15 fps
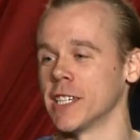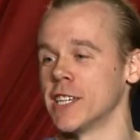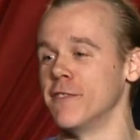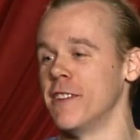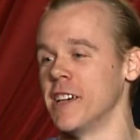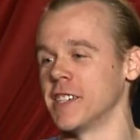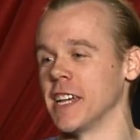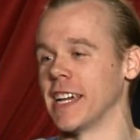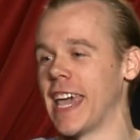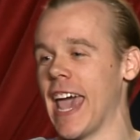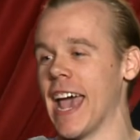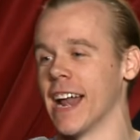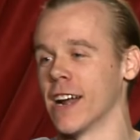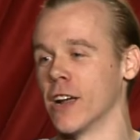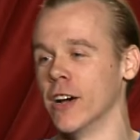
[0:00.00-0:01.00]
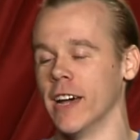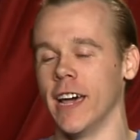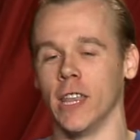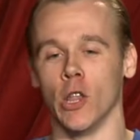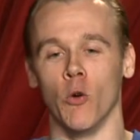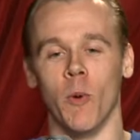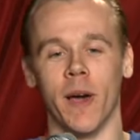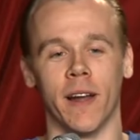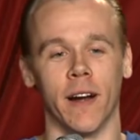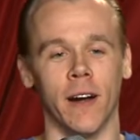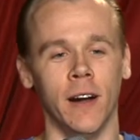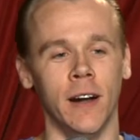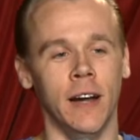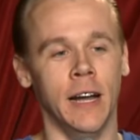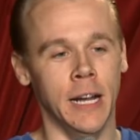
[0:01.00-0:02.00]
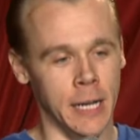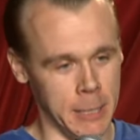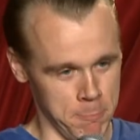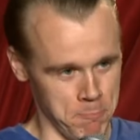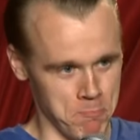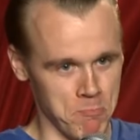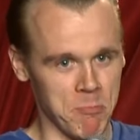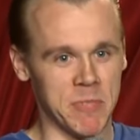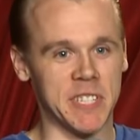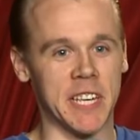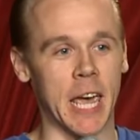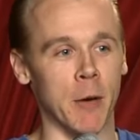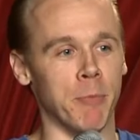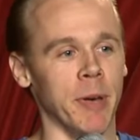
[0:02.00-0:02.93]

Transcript: to visit Canada in the winter, skip